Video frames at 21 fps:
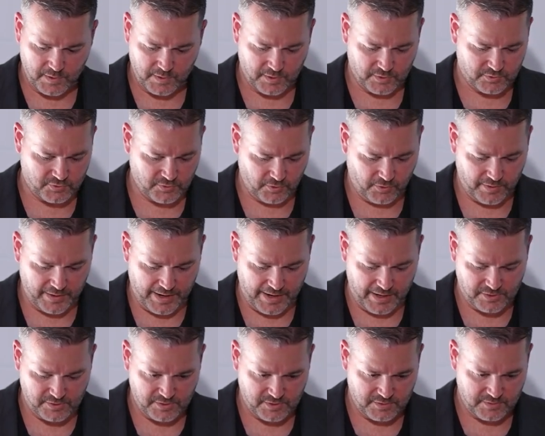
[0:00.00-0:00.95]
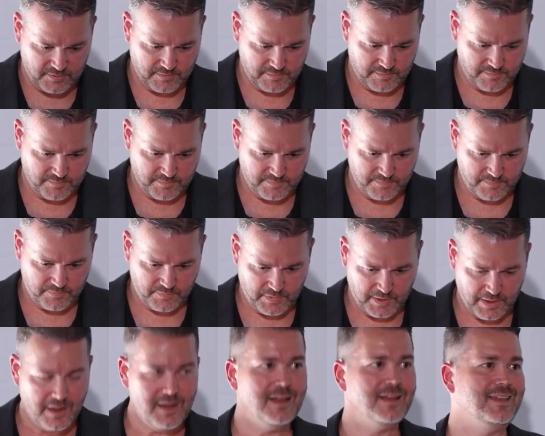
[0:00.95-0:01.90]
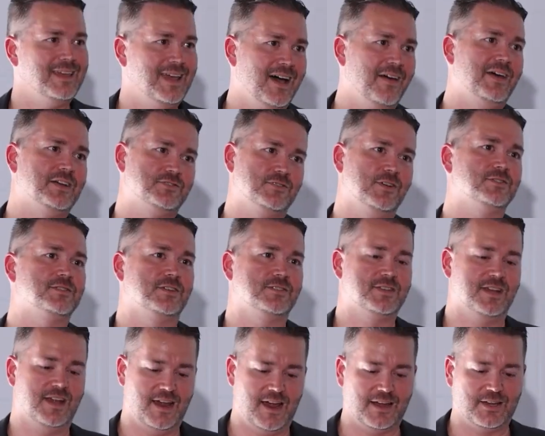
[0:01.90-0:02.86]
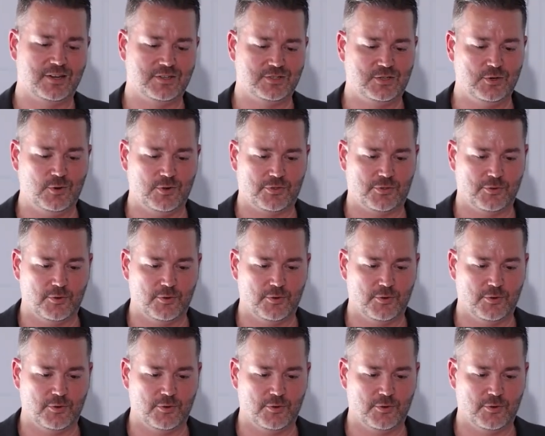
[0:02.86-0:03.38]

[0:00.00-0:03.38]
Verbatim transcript: Control H? Yeah, that's what I was going to say. I could do it